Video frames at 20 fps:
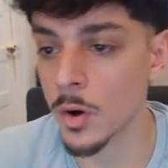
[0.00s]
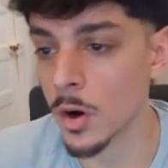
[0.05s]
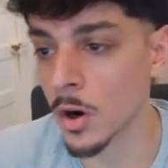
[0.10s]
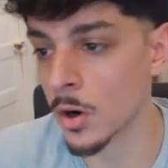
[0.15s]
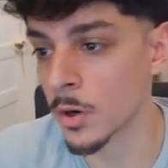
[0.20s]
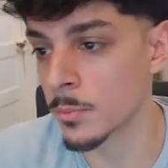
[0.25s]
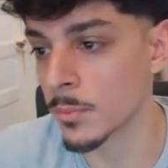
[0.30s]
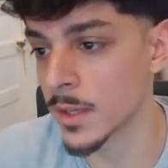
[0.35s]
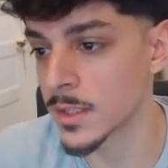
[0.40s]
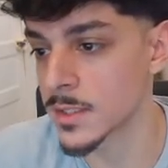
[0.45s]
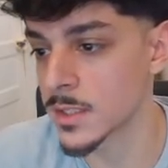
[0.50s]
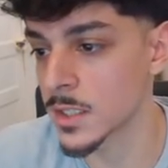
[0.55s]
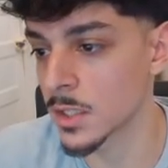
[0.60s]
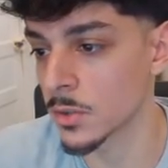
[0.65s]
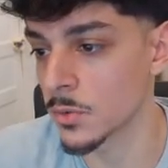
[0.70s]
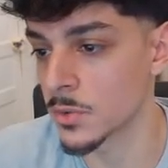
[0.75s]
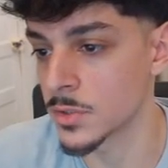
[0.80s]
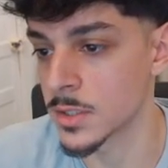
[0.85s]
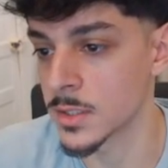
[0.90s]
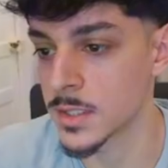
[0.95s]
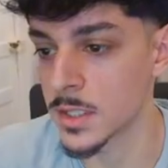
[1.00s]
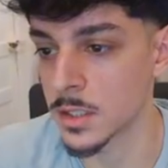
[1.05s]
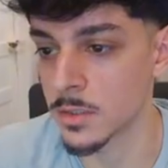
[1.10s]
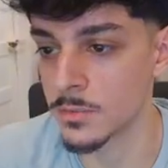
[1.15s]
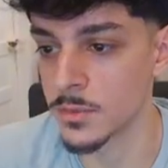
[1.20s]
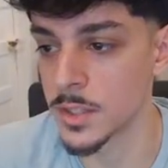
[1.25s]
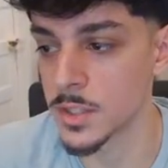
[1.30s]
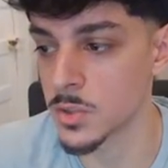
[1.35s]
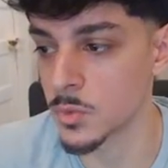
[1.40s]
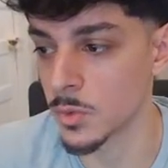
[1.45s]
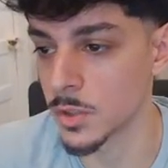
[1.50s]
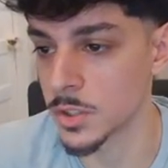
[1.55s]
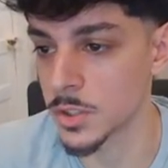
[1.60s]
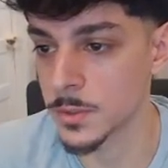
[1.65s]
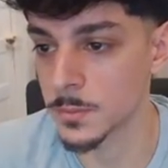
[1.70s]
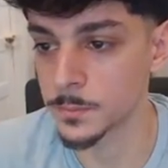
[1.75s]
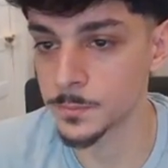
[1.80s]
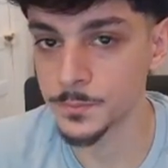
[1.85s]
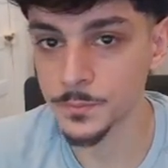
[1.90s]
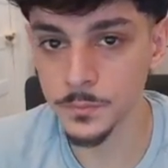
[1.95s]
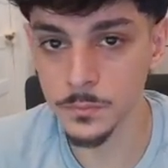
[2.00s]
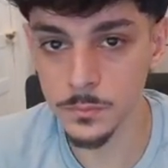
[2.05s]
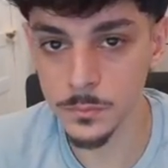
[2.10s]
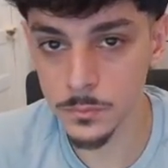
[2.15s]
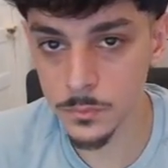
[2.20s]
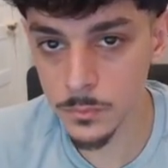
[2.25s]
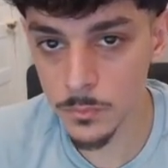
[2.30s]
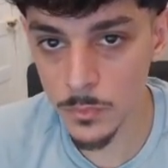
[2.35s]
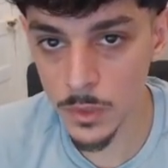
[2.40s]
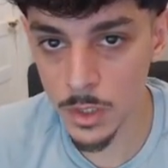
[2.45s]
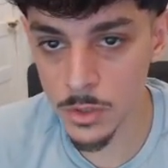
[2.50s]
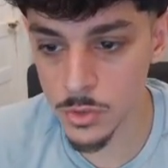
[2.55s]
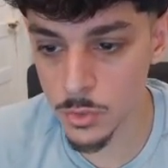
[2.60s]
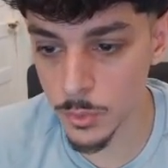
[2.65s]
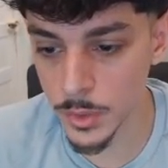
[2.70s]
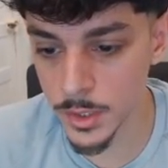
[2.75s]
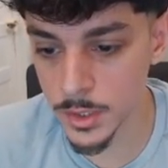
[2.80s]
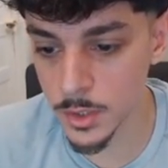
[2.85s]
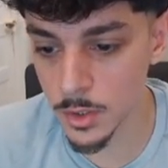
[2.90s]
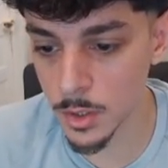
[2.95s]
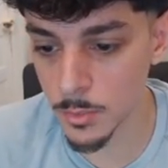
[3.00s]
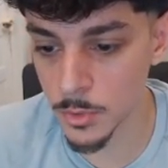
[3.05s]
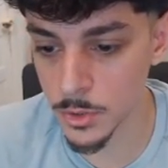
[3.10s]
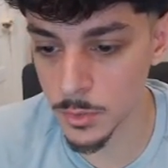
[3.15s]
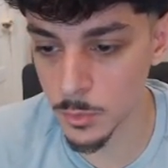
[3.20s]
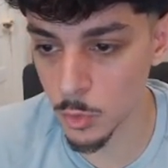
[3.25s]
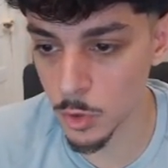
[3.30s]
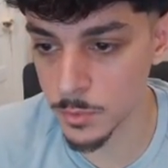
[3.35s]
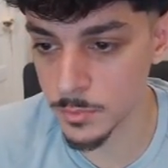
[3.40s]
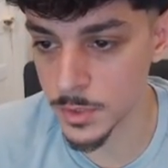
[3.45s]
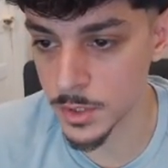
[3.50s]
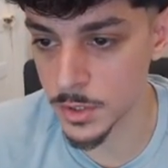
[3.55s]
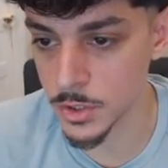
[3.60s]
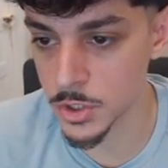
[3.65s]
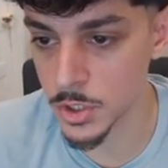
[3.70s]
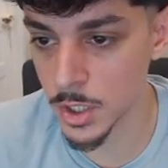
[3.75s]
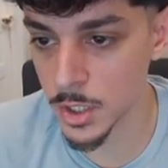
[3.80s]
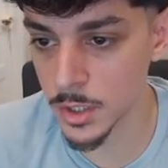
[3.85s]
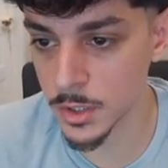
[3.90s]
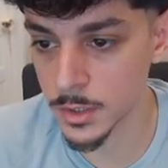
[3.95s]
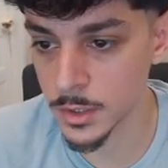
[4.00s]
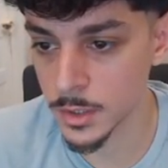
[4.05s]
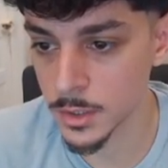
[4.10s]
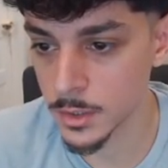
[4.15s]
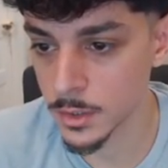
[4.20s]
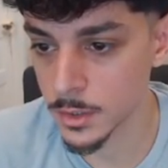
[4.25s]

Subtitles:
are my sellers inside of this range. So right here I'm on a 1-minute chart,